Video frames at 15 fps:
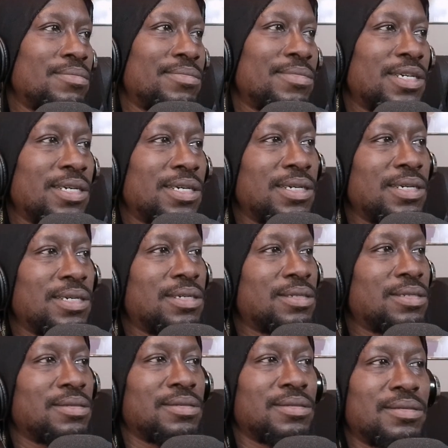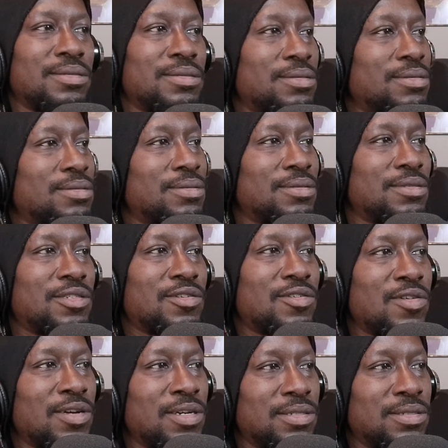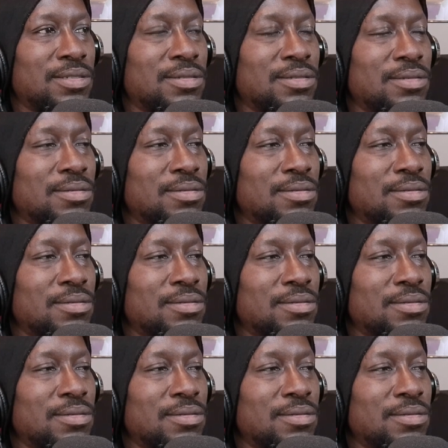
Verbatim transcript: man. It's crazy.